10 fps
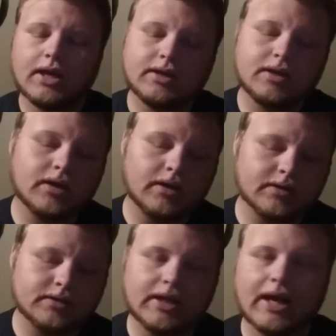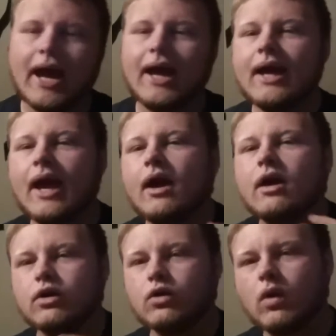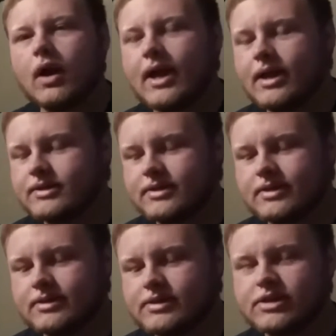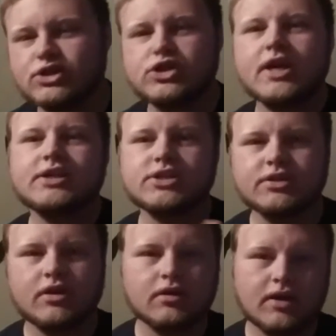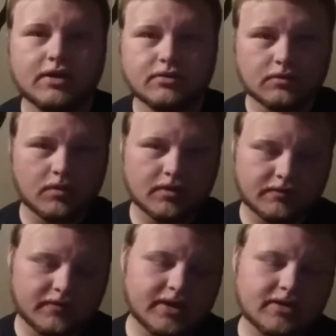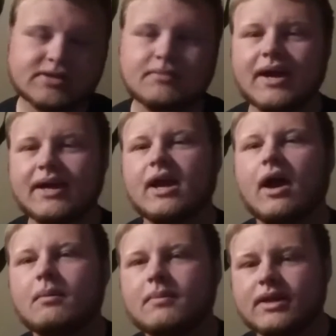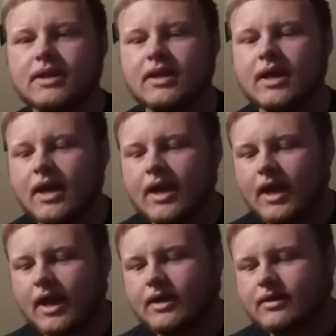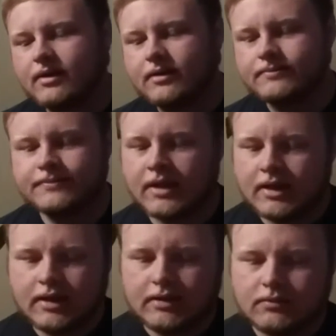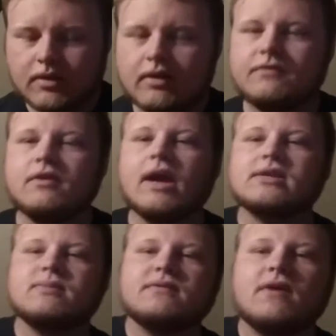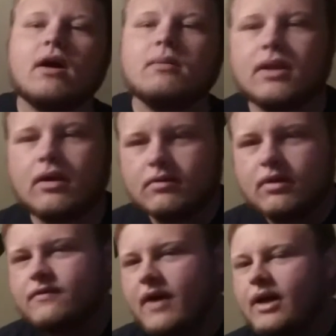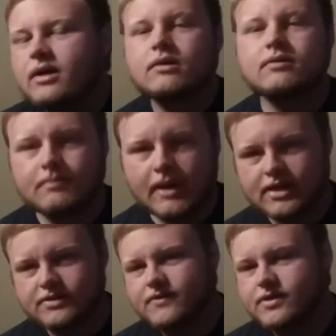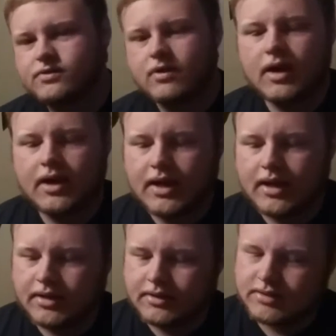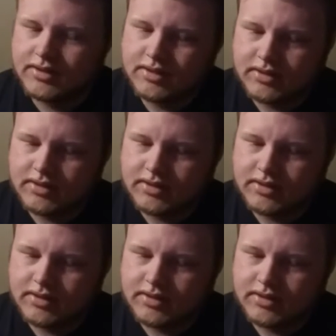And I got a great suggestion the other day through one of the videos. Somebody commented. And well, if you guys have been following me long enough, I love to bass fish, right? And